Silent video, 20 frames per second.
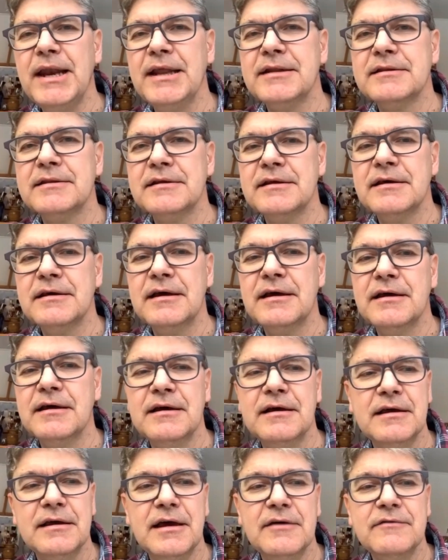And
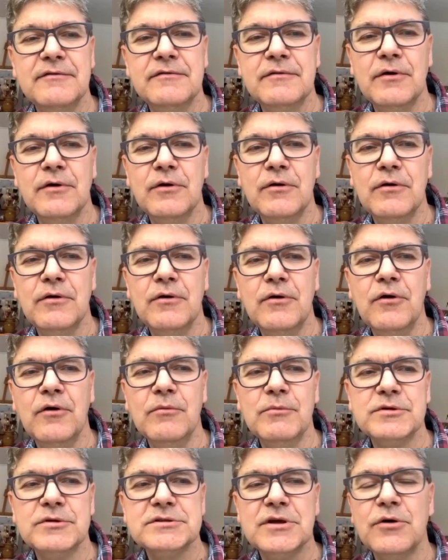I have
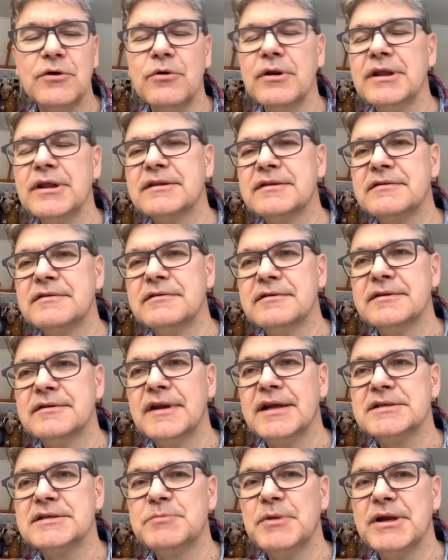almost only
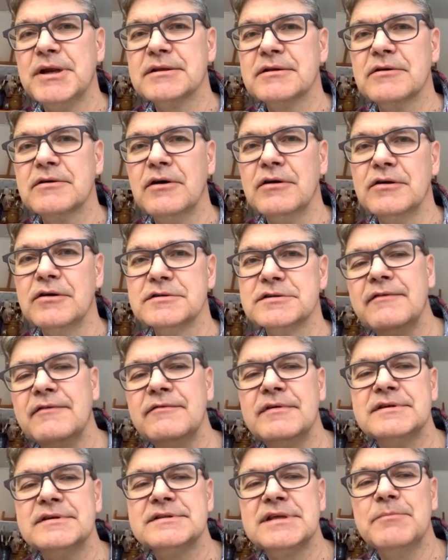transparent
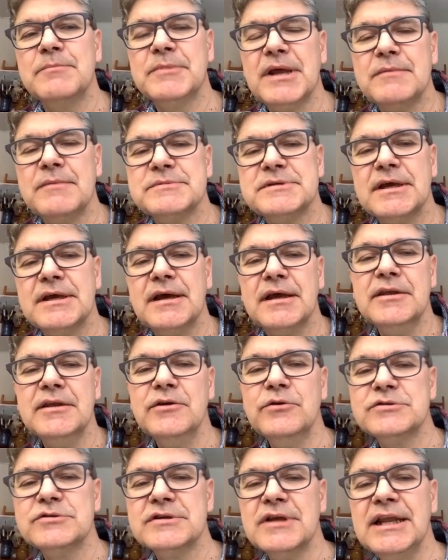colors. Sometimes I
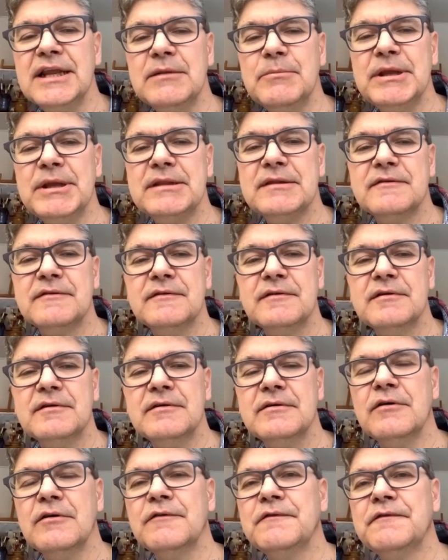use a little bit
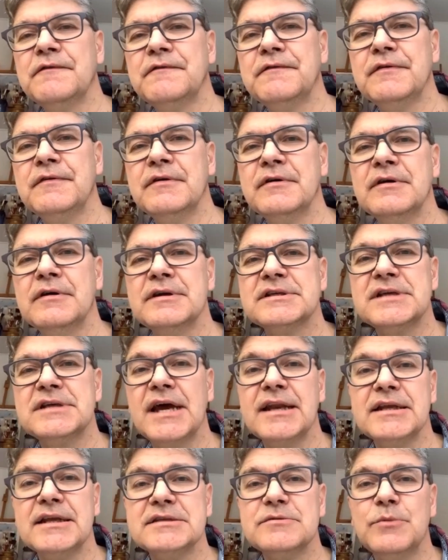of
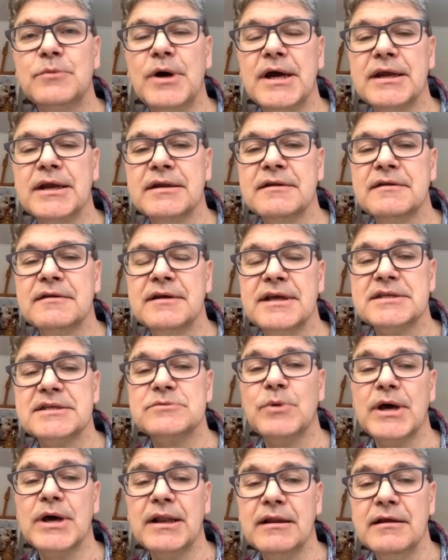Chinese white
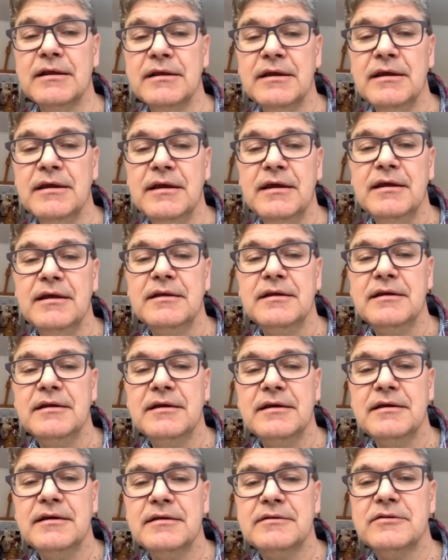as well
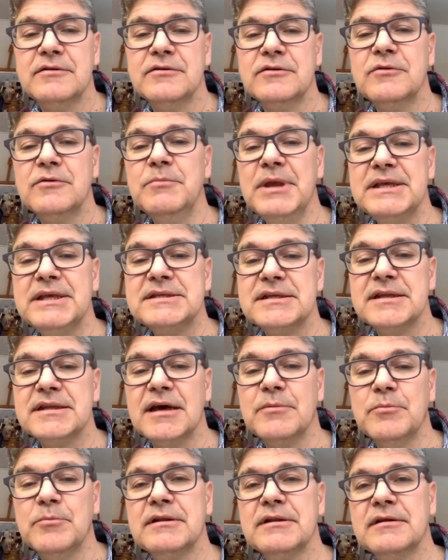to mix it up.